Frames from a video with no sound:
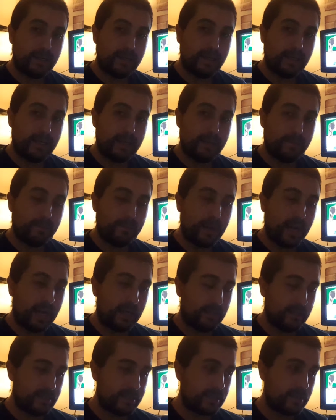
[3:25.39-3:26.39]

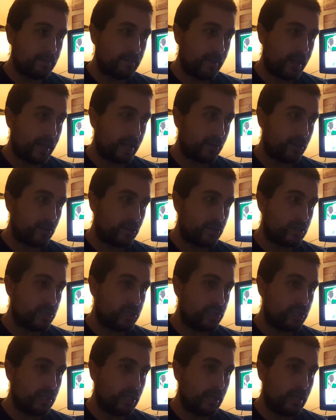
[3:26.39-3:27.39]
policymakers